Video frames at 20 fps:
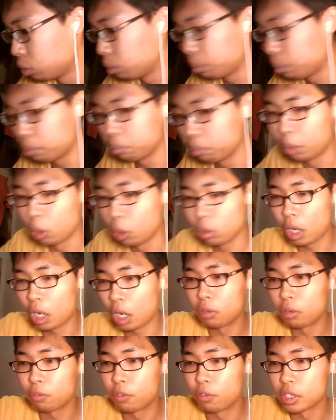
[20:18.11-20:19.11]
actually knew
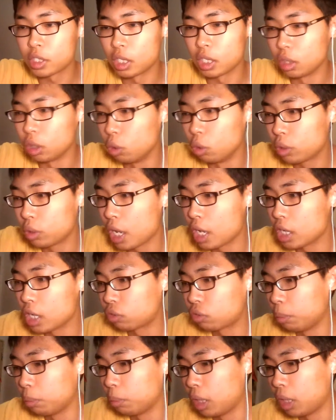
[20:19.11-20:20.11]
both Iron Fist and
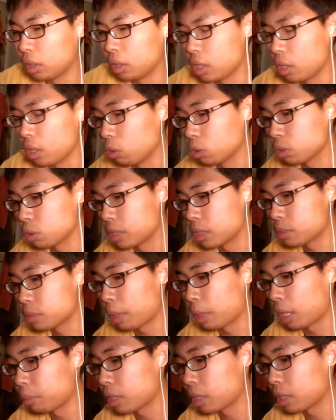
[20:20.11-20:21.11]
Luke Cage from the
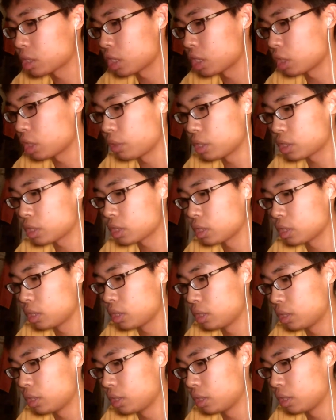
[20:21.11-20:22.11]
Ultimate Spider-Man
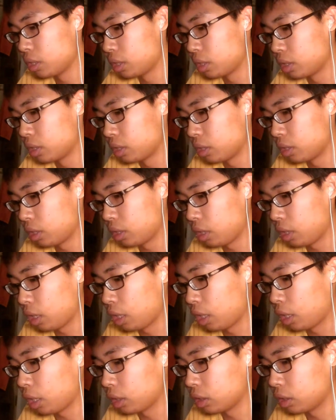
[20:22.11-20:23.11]
series,
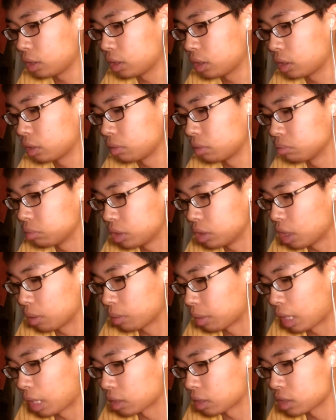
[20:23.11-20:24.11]
and
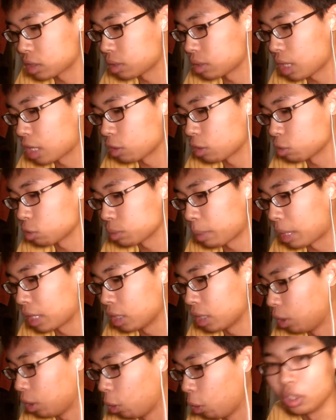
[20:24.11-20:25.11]
yeah, that
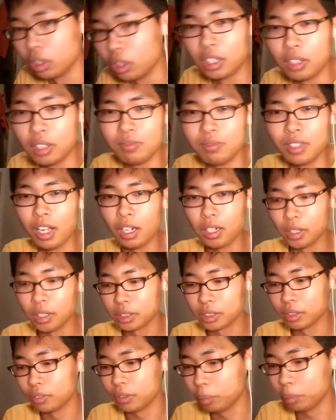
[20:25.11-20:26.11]
was my only
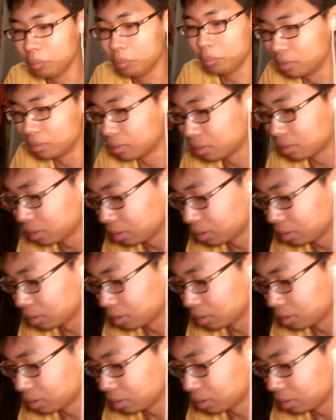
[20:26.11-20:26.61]
knowledge of them.